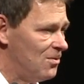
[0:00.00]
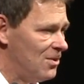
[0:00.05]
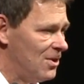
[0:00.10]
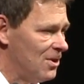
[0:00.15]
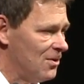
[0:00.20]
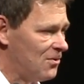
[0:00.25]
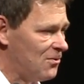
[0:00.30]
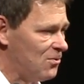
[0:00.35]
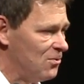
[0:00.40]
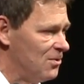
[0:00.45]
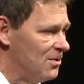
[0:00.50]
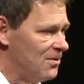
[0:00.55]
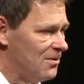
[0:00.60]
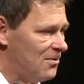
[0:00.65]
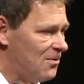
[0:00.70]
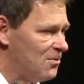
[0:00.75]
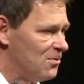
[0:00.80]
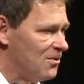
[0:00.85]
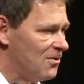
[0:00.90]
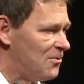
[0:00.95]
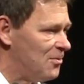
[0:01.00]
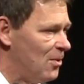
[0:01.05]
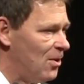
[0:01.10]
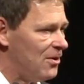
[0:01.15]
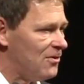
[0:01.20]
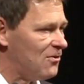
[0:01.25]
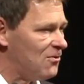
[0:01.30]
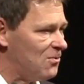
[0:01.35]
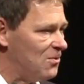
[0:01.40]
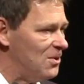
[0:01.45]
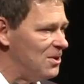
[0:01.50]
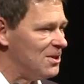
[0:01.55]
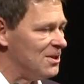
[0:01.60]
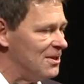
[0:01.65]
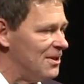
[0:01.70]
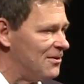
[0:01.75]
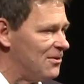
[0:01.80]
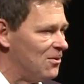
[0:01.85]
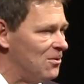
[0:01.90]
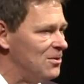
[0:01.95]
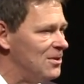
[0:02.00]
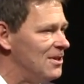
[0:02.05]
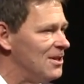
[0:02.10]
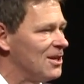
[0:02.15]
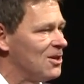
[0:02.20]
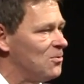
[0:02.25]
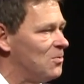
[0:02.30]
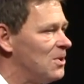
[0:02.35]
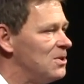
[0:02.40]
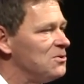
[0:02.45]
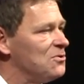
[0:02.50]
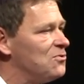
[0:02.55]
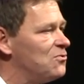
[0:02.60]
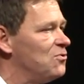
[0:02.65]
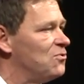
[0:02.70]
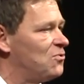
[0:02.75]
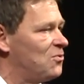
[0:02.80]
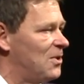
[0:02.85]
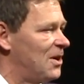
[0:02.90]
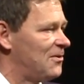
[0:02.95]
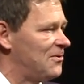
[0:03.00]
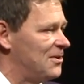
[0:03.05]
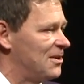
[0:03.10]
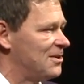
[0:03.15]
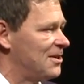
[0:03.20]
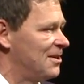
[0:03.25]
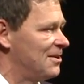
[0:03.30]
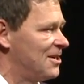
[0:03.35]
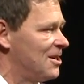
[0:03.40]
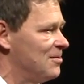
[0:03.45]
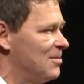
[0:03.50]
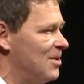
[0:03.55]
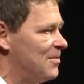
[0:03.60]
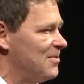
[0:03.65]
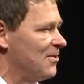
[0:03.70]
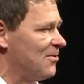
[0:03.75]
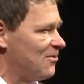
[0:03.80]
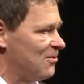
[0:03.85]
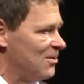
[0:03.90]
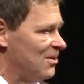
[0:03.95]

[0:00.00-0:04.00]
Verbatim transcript: you know, through a, through a small street, and there's only like one or two trucks that can come up the